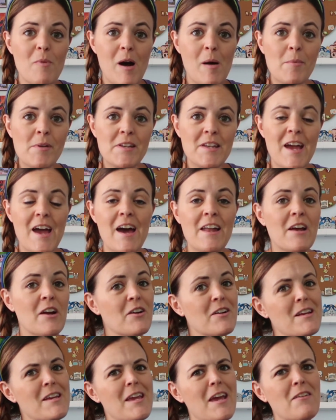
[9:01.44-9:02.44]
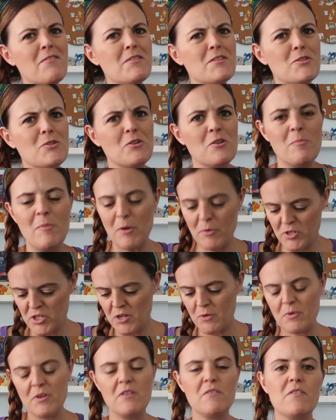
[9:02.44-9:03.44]
Mom and Dad. I already gave it to him. I wish
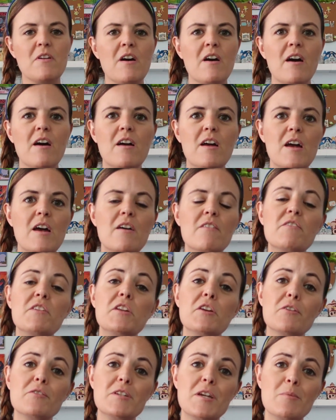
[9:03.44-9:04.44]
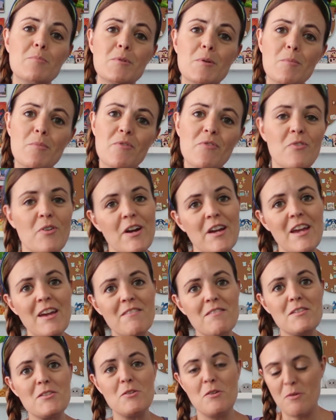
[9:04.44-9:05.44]
I would have videotaped it before I
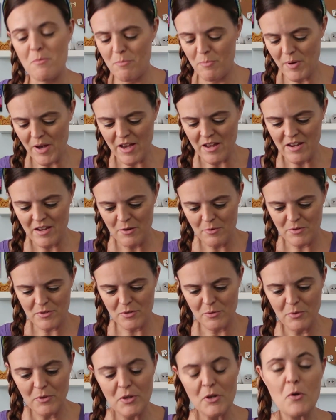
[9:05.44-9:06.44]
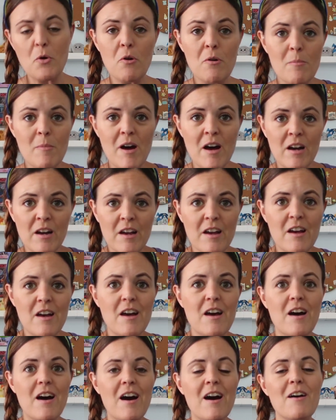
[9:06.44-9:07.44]
gave it to him, but it was a really cool mug
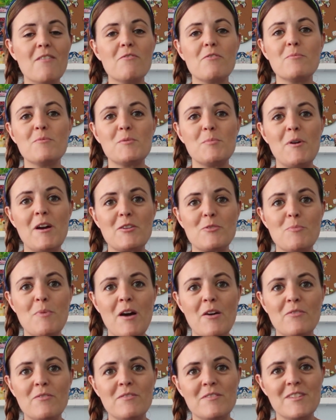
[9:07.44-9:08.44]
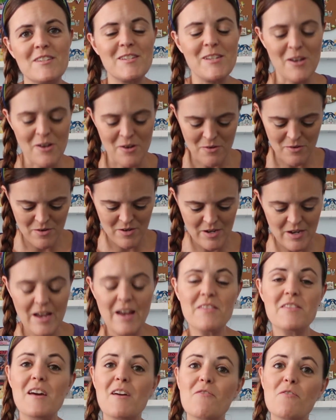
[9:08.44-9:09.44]
from Splash Mountain, so
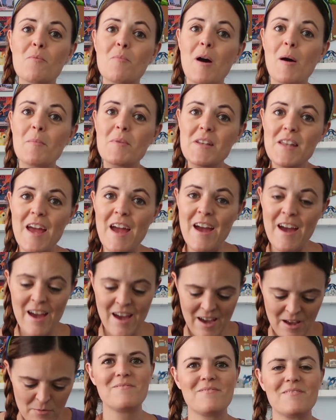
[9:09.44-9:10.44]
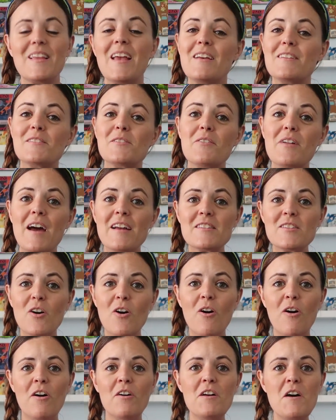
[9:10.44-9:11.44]
got that for Mom and Dad. So that's
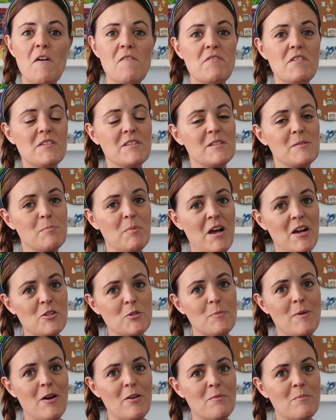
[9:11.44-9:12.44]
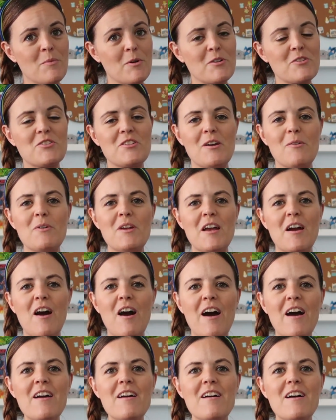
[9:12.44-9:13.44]
all of the Splash Mountain merch that we
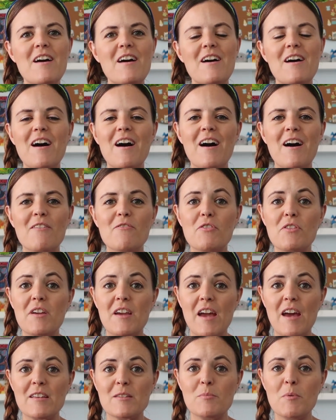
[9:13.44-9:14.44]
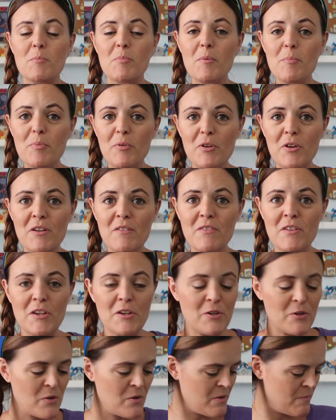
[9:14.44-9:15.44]
got for the cast member
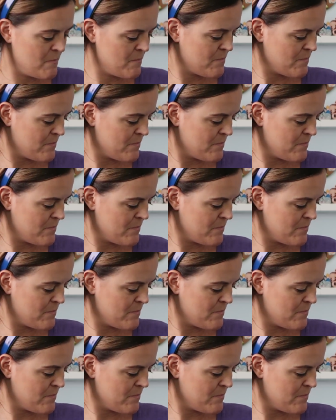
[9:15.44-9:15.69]
preview.